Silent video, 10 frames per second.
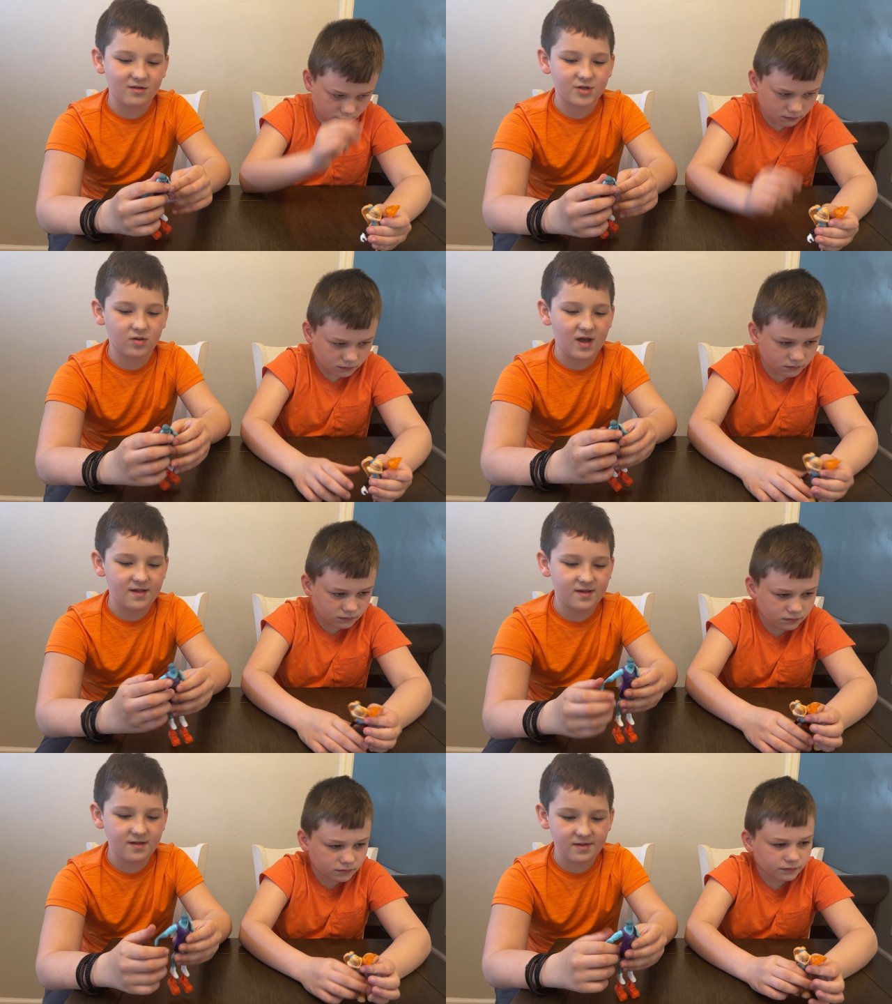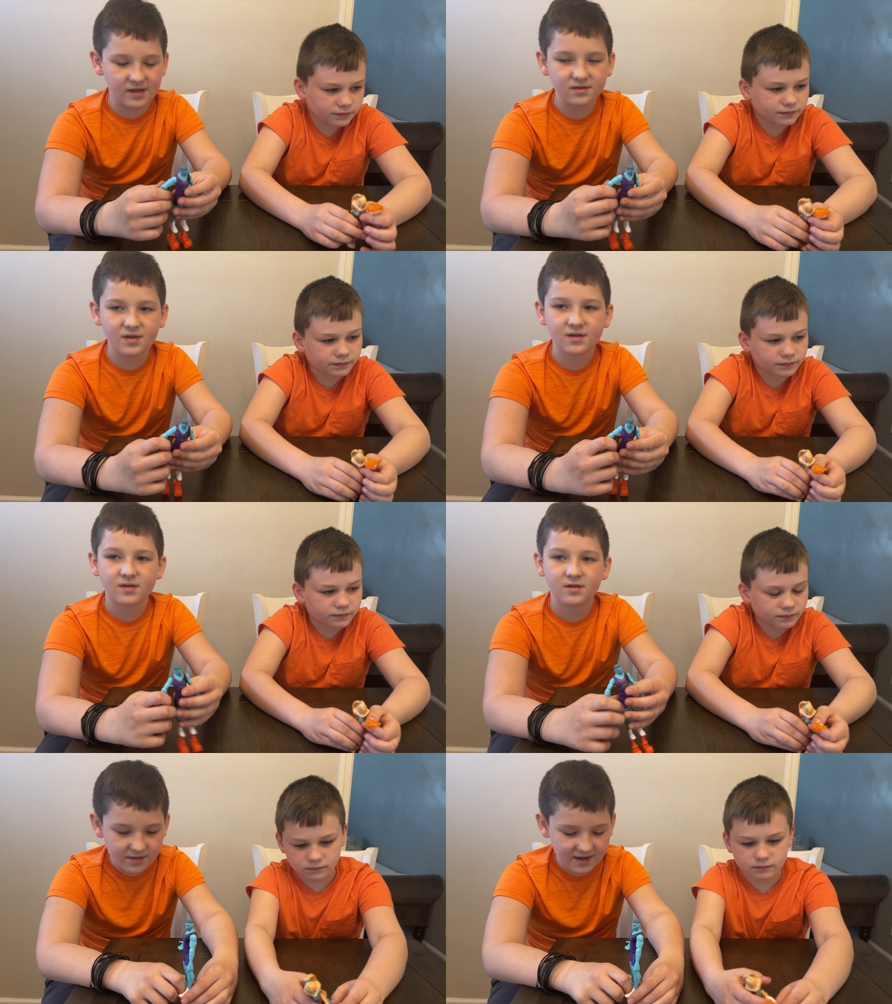Speaker 1: on July 16th.
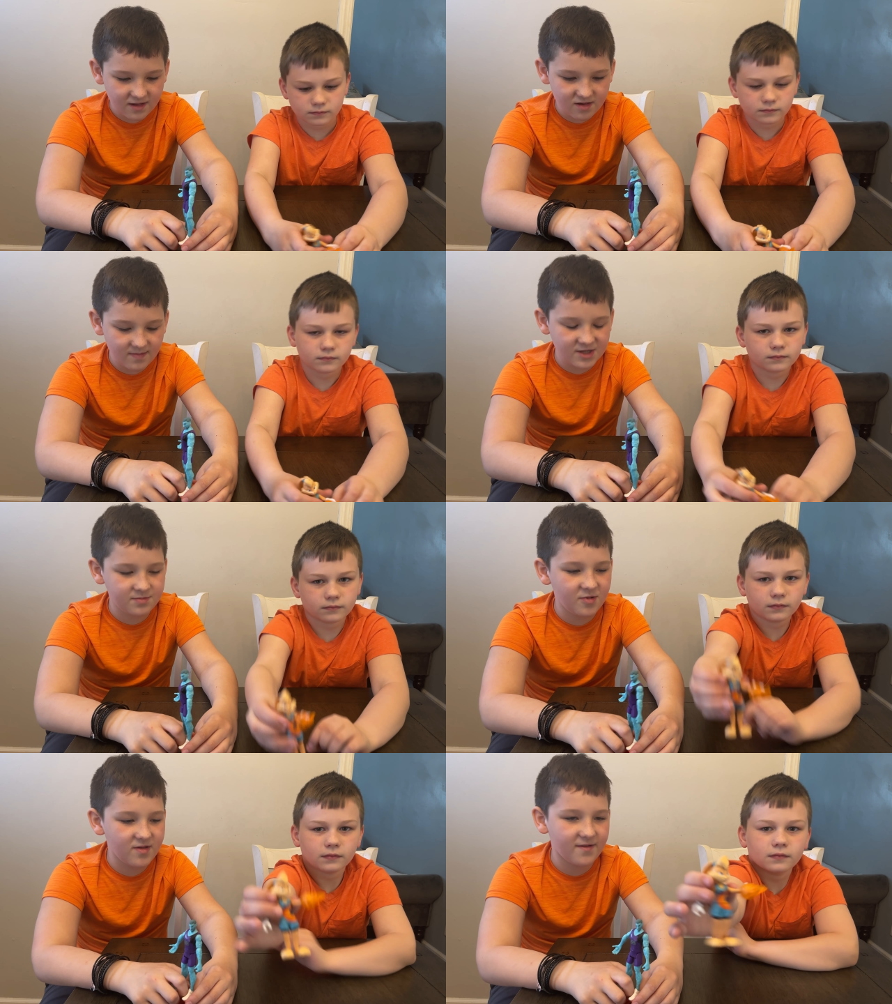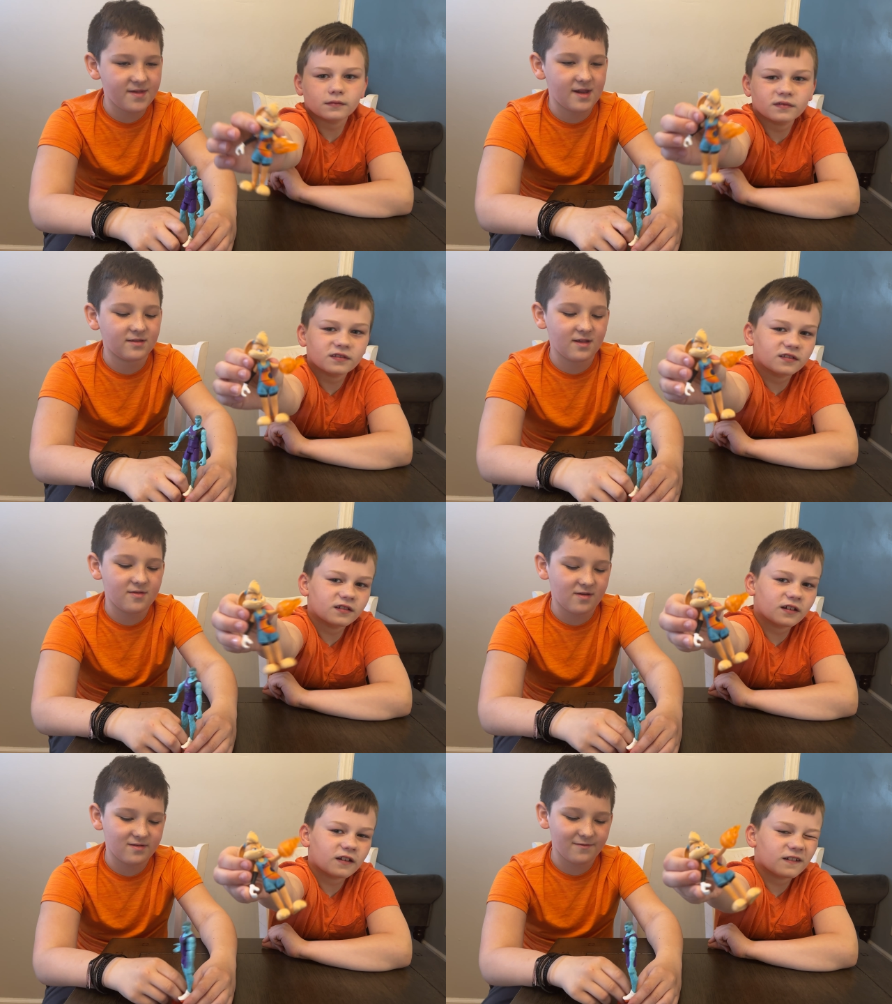Thanks so much, Moose, for sending this
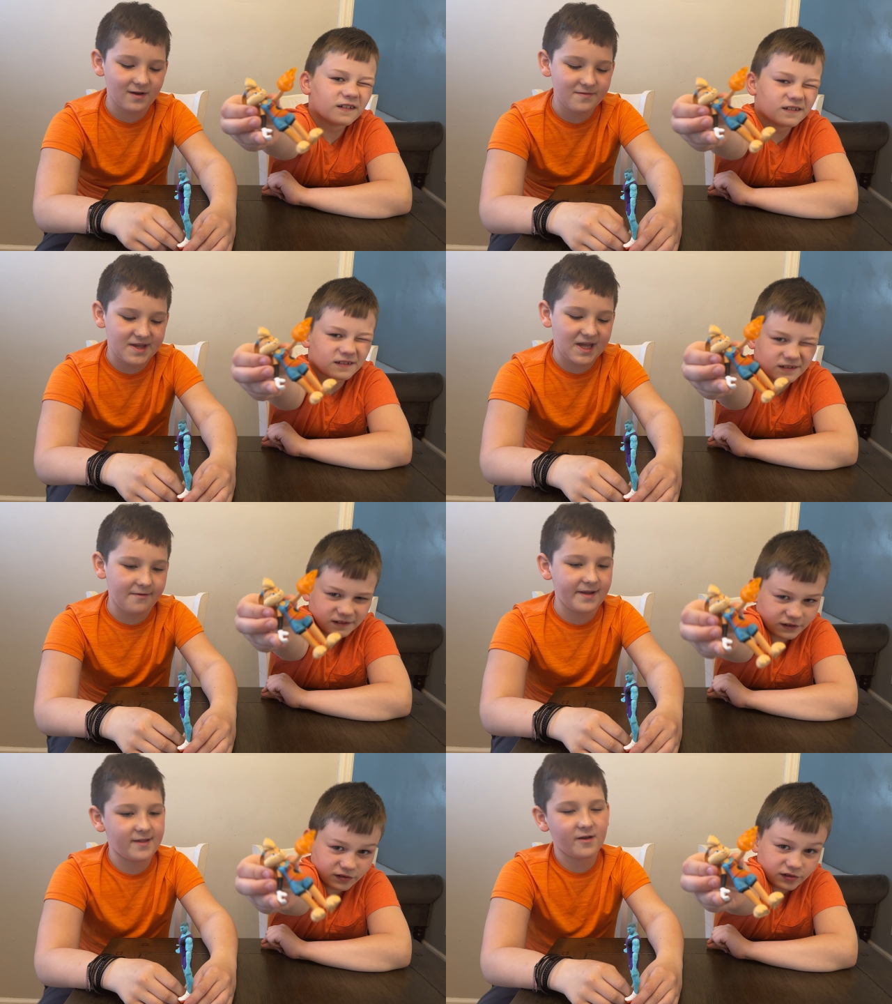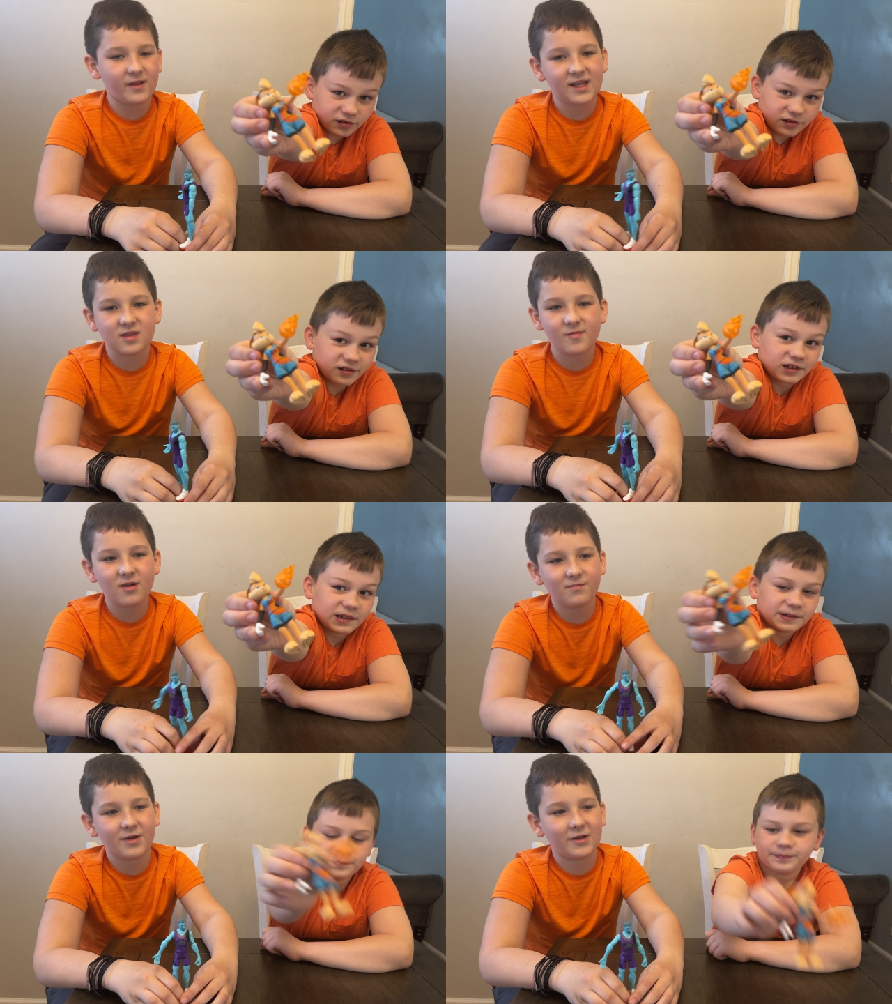to us for free. We can't wait to collect them
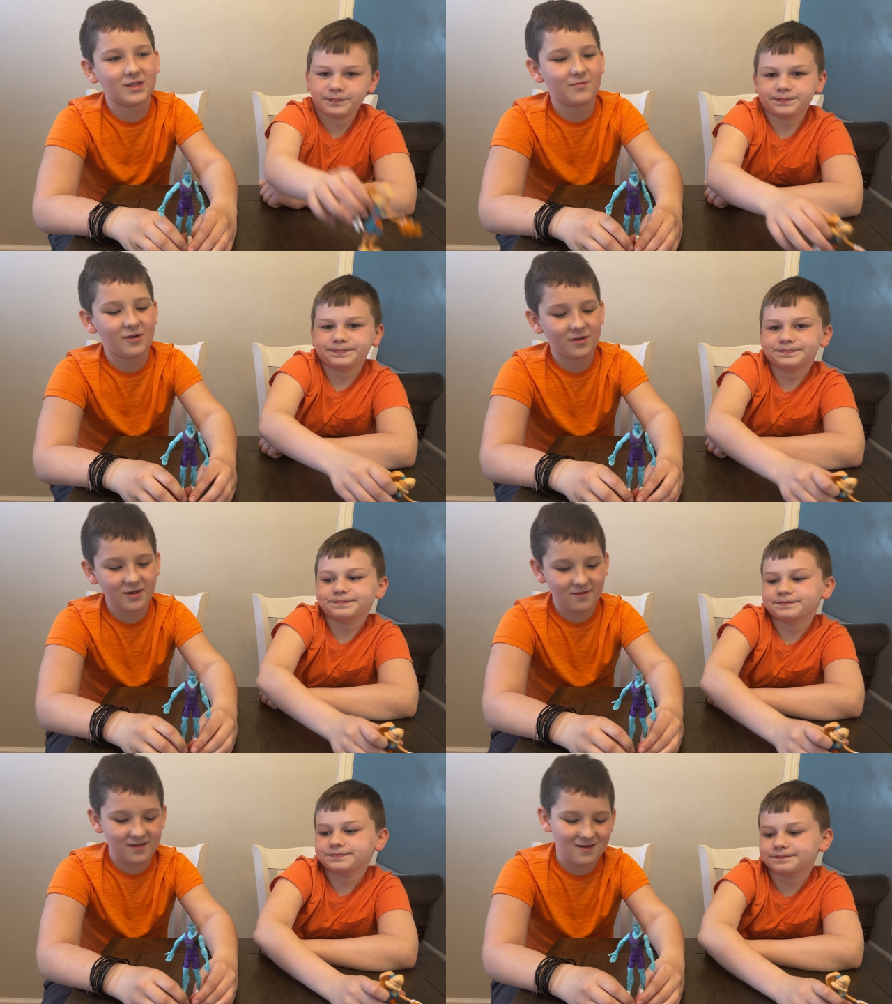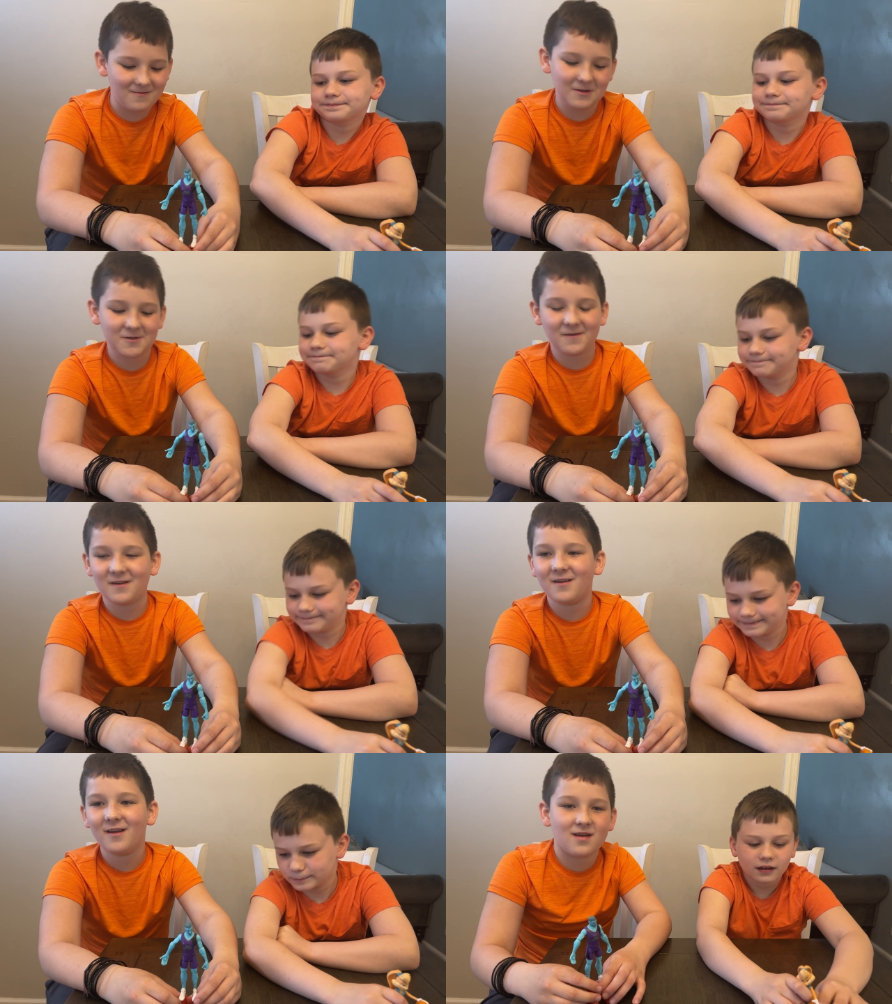all and play with them all. This is so much fun.